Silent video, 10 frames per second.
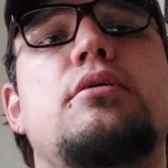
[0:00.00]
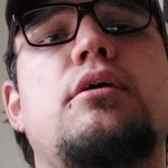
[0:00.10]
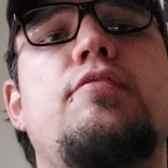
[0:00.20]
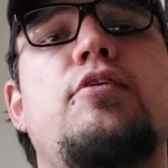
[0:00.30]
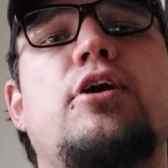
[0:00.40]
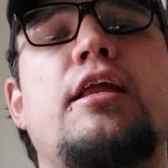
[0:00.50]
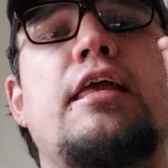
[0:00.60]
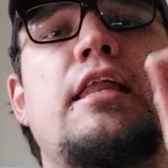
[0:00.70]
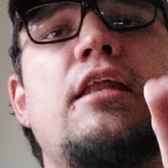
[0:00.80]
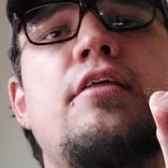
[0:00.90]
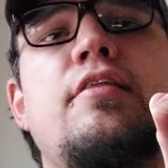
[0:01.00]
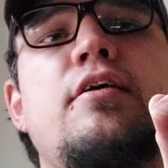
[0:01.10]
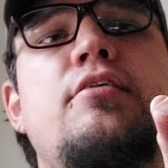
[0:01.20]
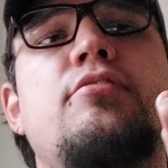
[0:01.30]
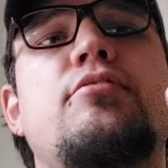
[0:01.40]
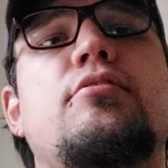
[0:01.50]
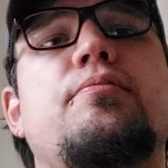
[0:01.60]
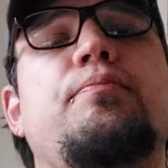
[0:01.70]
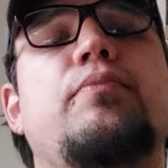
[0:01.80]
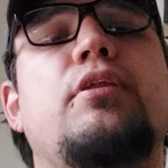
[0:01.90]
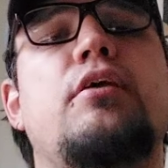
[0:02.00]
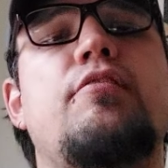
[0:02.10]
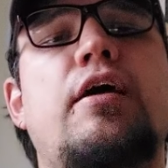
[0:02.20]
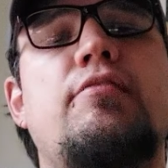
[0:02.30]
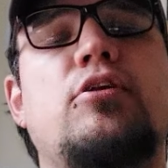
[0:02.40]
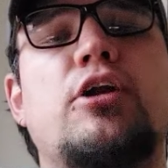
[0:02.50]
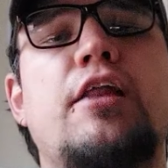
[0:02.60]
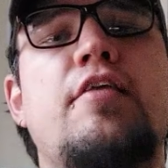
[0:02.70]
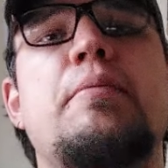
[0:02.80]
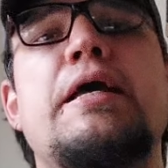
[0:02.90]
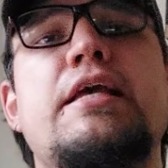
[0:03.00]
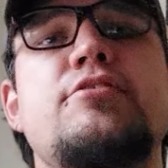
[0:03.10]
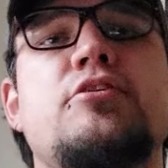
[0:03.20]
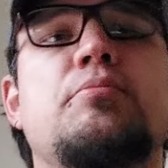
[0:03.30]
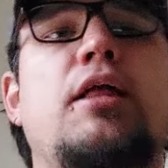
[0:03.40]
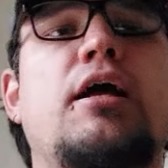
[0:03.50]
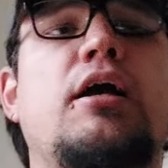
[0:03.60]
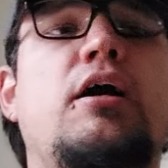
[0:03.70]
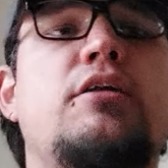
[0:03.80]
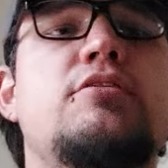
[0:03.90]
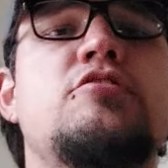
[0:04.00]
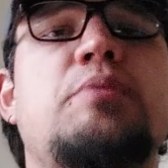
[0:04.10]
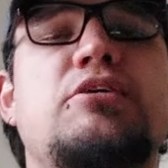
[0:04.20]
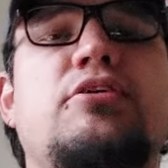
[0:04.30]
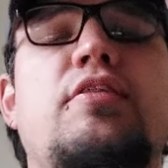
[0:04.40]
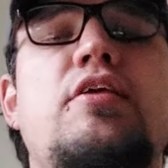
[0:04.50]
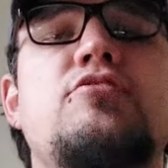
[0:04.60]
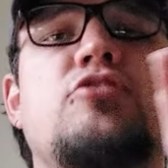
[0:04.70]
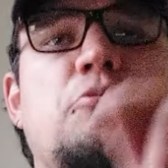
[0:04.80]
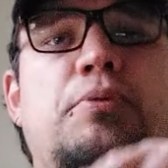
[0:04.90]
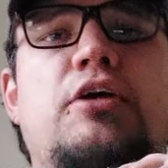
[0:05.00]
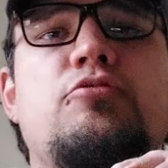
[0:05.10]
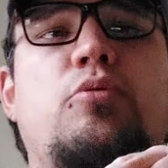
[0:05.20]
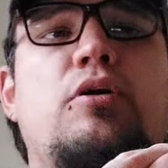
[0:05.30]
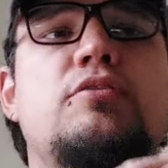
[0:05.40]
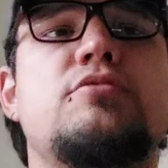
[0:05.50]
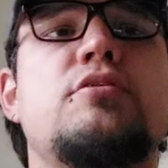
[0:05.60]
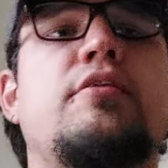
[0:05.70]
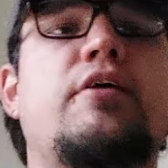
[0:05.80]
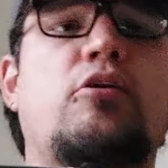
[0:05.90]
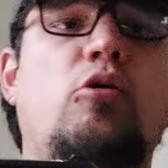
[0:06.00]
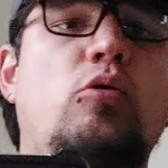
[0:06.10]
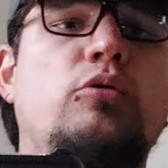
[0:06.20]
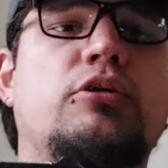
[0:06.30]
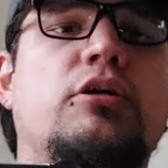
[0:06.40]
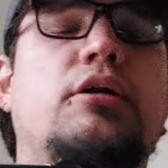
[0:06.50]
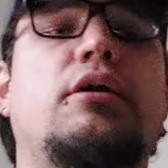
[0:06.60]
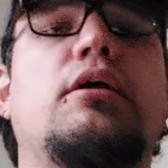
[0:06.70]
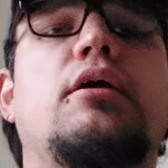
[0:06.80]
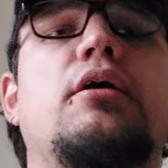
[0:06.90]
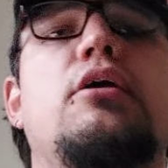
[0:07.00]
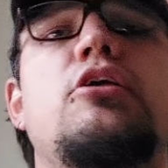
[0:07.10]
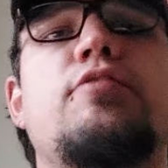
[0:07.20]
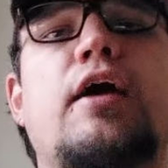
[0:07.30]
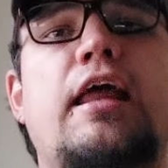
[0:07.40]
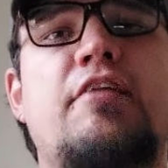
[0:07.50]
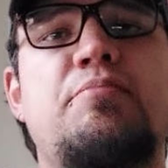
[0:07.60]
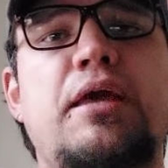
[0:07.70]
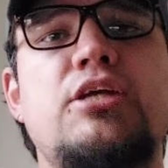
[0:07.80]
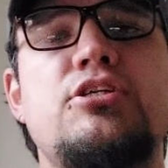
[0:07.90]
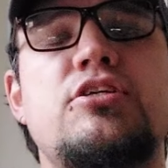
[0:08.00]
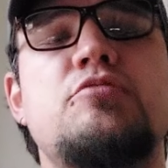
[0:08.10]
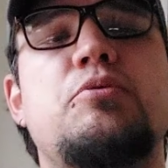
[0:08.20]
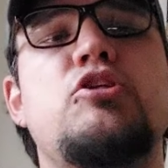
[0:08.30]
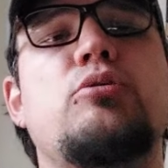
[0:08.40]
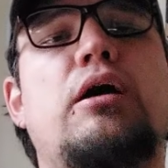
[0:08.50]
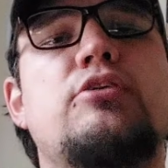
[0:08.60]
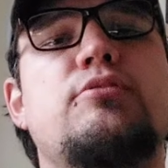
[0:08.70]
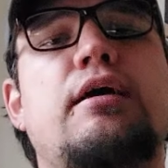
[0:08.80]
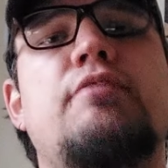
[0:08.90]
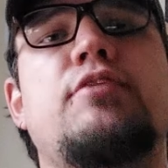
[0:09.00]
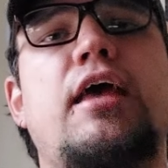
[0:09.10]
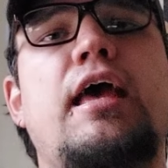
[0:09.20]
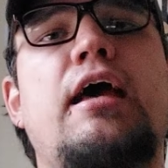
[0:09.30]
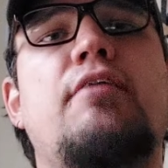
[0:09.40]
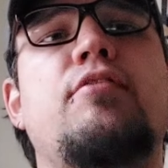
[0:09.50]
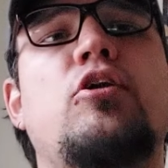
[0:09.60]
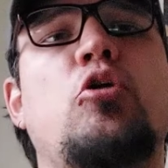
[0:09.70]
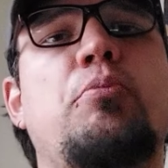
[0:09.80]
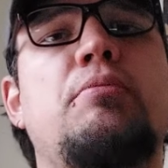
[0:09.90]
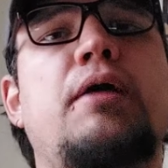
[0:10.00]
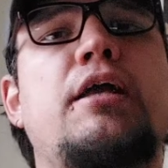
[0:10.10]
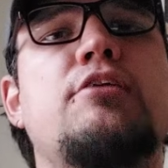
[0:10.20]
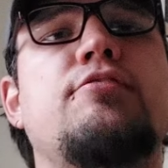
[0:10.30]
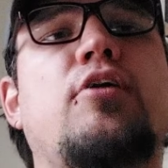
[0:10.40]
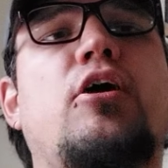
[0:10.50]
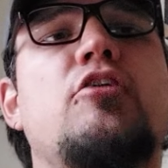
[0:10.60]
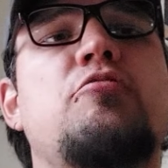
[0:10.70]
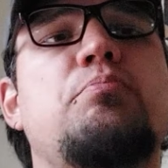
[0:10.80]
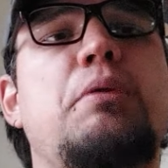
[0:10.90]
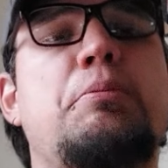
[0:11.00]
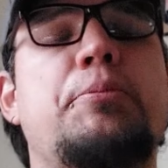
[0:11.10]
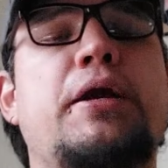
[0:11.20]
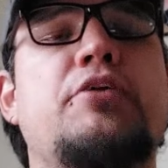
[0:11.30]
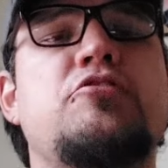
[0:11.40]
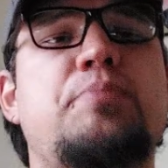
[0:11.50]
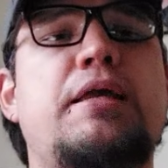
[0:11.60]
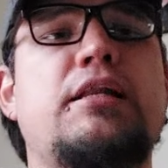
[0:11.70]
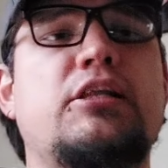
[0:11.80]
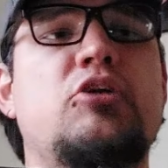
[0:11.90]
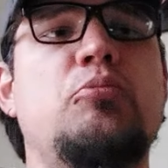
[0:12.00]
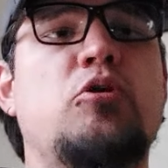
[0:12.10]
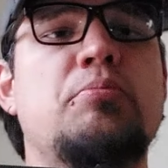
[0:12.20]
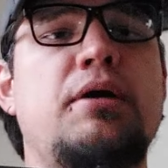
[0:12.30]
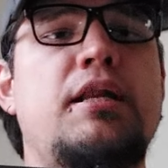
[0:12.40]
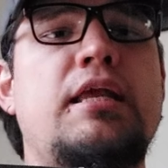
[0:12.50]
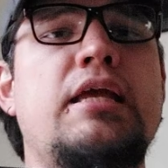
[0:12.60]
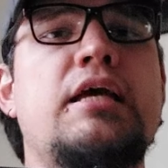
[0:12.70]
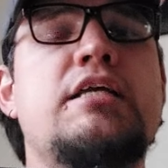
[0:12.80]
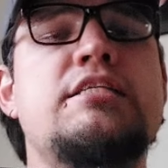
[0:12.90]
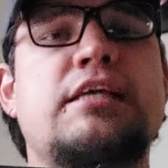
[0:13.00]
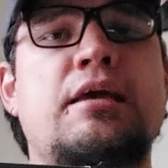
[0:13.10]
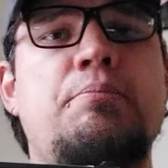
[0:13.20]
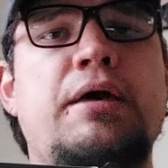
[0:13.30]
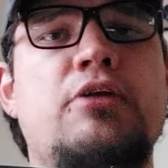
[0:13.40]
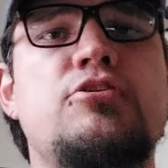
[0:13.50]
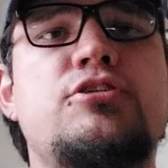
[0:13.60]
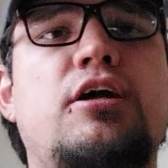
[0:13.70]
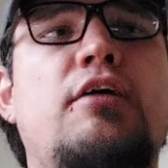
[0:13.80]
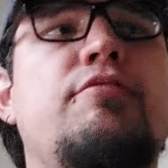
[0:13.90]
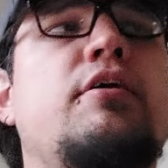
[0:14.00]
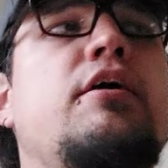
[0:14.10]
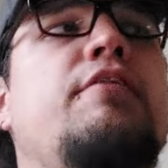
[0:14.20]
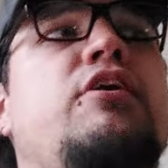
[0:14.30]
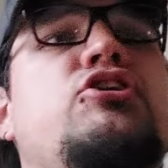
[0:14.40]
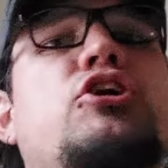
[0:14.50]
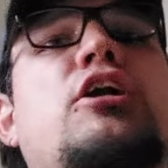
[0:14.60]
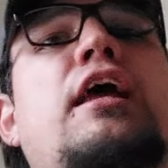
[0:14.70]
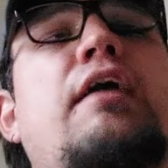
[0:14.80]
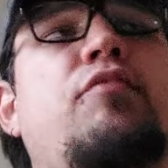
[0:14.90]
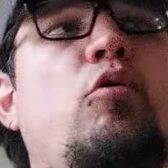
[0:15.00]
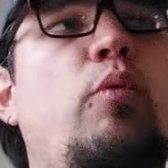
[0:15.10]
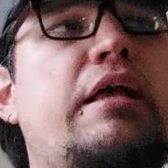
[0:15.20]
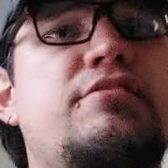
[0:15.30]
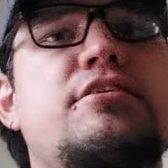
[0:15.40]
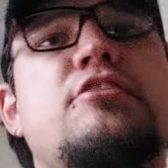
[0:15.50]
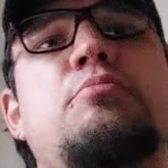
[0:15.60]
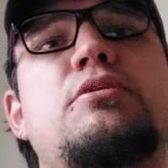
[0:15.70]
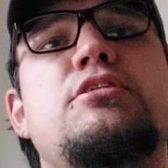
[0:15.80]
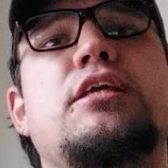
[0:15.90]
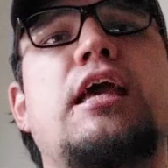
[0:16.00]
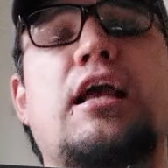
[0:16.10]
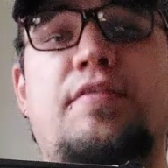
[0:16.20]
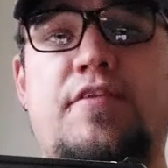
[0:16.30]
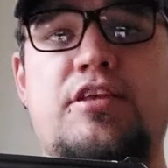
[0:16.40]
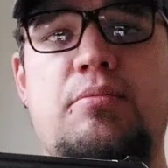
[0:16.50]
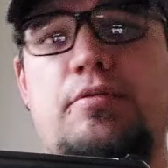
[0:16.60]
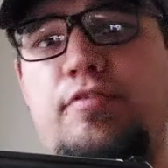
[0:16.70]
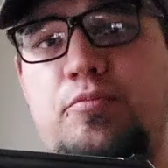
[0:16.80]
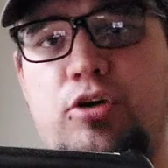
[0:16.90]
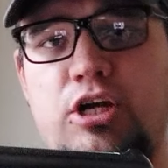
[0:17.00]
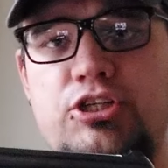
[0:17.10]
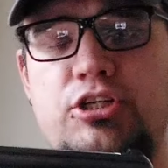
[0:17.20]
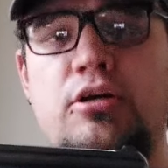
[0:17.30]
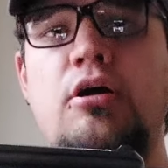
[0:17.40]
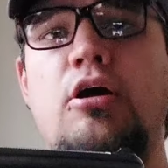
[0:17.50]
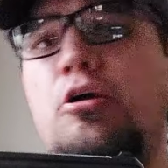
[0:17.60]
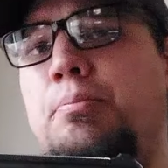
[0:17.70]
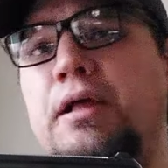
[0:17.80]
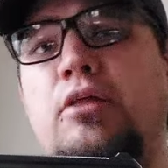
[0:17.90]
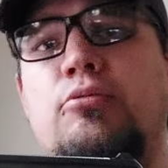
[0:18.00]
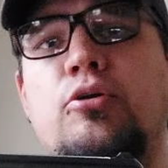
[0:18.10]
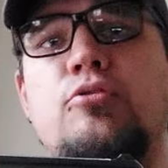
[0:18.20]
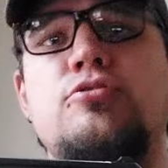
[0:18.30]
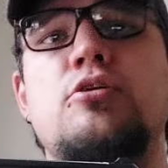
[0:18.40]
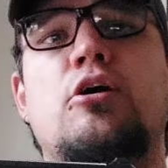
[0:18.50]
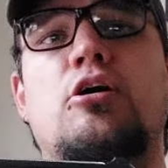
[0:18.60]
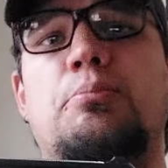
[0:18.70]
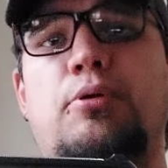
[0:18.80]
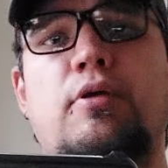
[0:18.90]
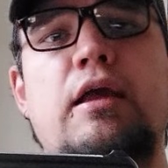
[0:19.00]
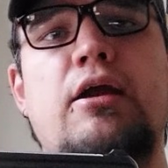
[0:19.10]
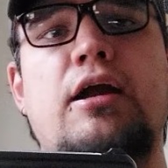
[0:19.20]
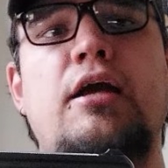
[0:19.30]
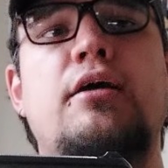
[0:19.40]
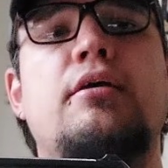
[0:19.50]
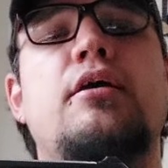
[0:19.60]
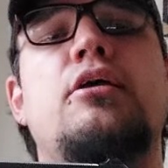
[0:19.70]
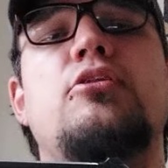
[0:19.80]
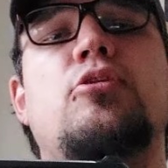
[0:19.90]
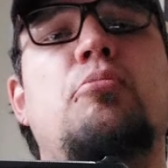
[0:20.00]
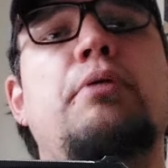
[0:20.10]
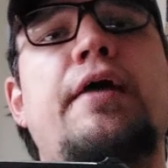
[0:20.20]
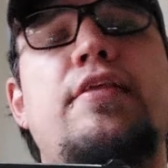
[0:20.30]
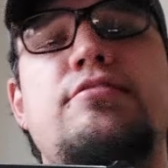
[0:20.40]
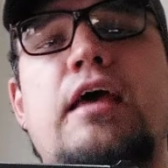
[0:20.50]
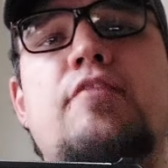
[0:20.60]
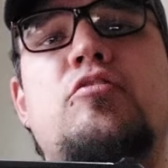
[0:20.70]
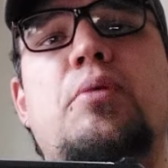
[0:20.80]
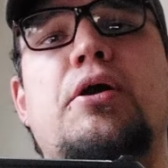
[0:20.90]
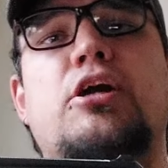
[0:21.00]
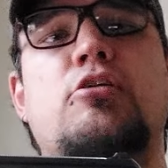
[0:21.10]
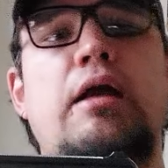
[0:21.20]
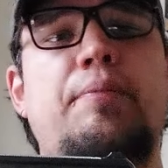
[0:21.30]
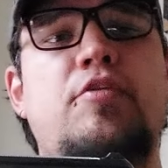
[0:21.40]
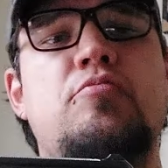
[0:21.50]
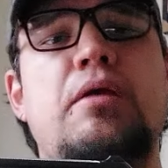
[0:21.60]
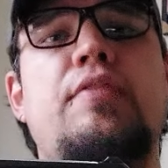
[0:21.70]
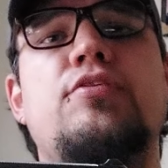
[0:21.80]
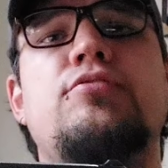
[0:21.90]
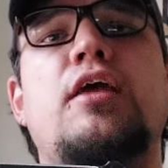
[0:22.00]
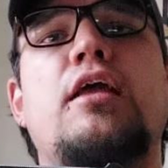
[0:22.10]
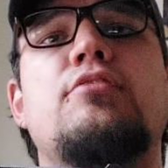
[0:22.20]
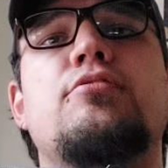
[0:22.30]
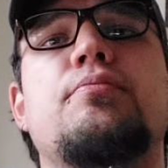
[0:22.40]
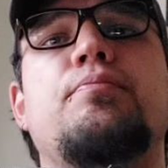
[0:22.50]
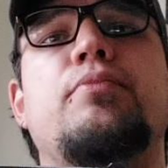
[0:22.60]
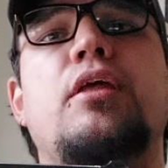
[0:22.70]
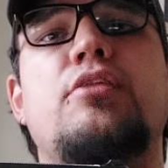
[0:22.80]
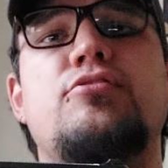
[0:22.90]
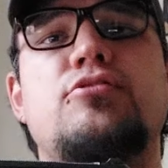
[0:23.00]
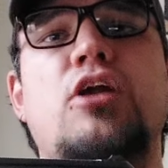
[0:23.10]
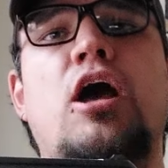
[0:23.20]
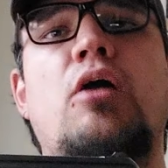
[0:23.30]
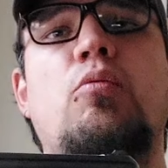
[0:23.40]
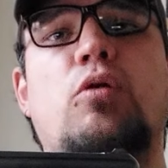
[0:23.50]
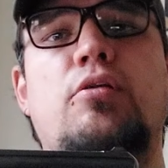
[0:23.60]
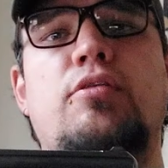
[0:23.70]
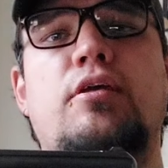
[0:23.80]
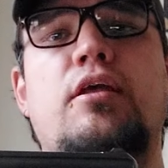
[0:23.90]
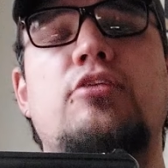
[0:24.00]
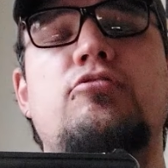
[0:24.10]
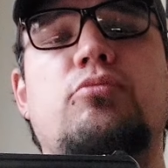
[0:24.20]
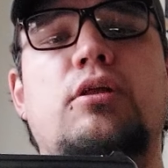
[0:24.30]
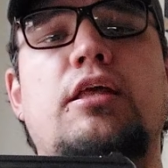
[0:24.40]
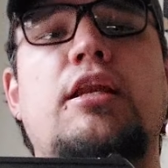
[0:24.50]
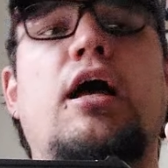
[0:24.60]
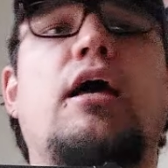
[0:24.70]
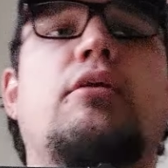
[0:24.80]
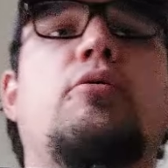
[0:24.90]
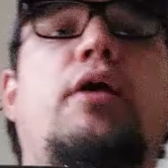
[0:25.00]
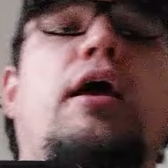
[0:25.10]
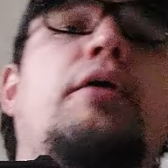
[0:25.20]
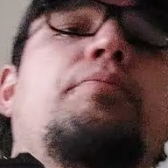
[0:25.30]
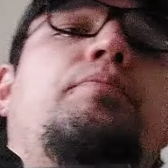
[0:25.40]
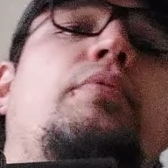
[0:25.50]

If you're going to get into this, if I've learned anything about Eastern Bloc guns, especially these surplus ones that are older, you've got to have patience, but you also have to have an open mind as far as be prepared to spend a little more money to get better stuff that you're going to have to wait 6 months to get because it's coming from Russia or Belarus or Bulgaria. Don't buy this aftermarket crap that's made in the States. It's not worth it. It's really not, okay?